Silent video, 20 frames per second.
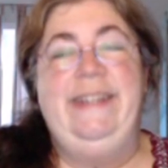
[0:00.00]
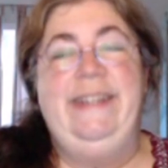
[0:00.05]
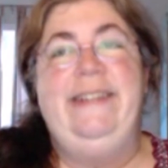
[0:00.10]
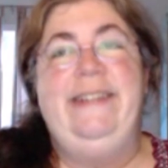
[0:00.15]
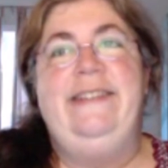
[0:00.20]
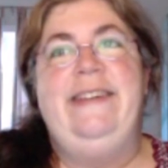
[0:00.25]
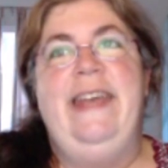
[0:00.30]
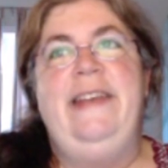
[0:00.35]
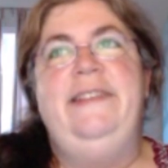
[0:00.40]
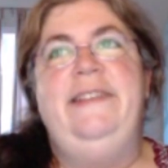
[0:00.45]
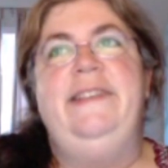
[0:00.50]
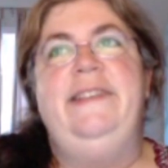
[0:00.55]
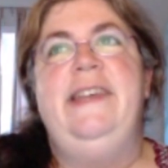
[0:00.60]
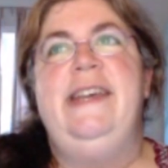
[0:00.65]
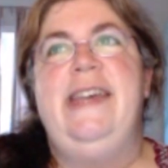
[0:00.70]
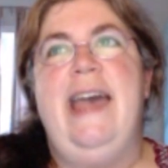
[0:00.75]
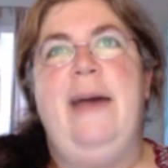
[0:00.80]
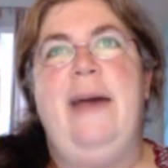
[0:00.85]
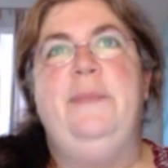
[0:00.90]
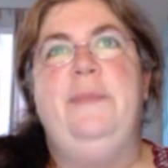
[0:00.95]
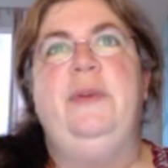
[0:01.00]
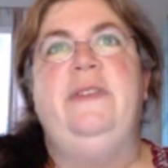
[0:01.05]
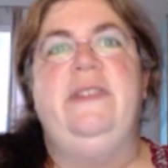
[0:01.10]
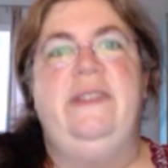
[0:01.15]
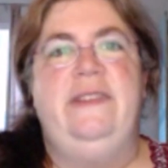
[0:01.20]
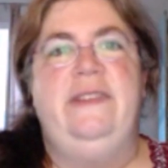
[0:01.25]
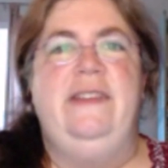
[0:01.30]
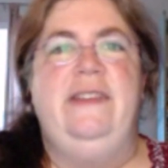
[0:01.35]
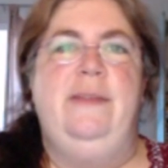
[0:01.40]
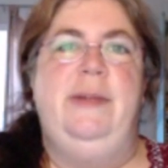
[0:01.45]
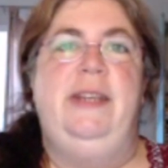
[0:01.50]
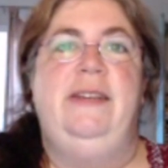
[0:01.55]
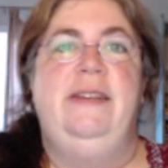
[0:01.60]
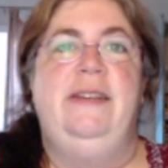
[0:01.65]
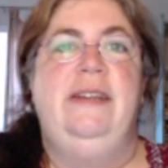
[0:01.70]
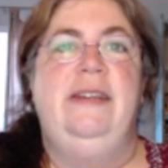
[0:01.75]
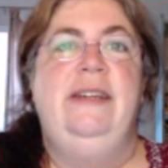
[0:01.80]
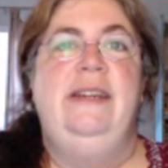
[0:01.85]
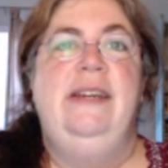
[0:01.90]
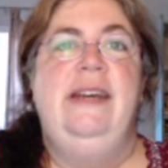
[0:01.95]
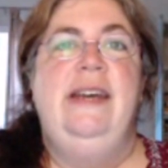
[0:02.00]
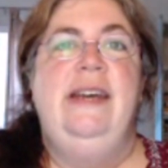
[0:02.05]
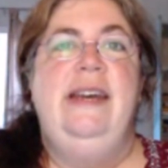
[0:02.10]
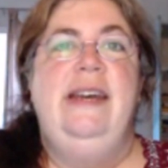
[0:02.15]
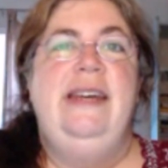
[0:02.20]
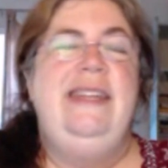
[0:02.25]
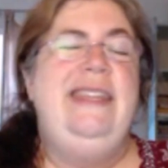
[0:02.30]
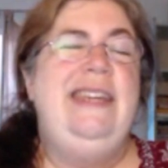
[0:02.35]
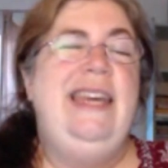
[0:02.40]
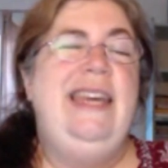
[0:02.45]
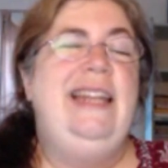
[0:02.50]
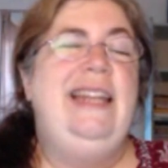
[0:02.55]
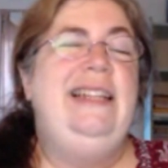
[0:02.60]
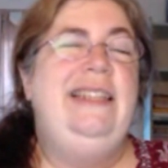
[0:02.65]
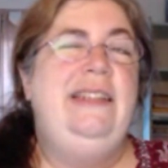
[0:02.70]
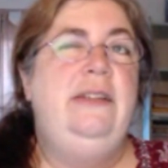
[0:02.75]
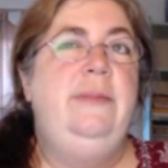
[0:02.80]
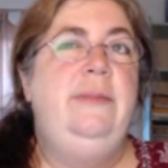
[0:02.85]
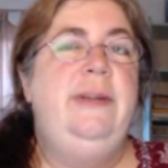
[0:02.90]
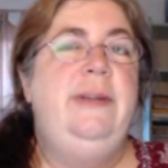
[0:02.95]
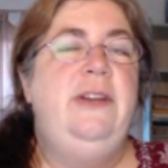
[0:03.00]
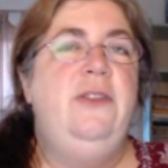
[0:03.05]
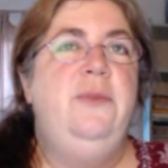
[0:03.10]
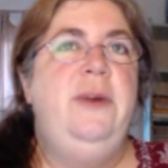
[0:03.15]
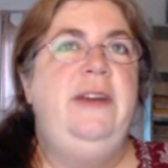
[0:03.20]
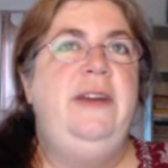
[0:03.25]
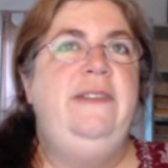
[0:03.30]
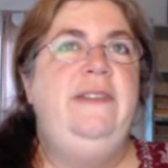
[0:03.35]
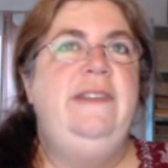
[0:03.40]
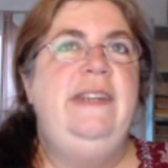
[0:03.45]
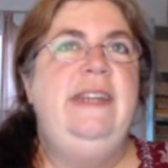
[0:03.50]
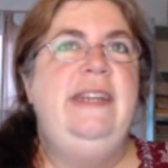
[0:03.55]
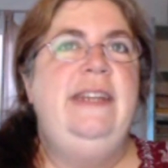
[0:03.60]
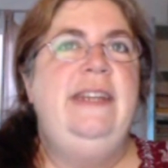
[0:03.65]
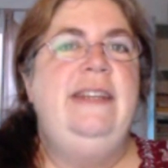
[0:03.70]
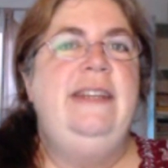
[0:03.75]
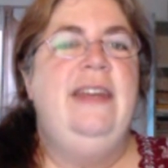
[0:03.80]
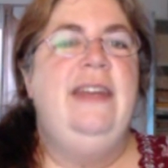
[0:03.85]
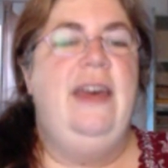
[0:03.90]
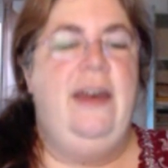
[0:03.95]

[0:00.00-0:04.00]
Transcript: It tastes like apples and cinnamon. You get a little bit of the raisin in it.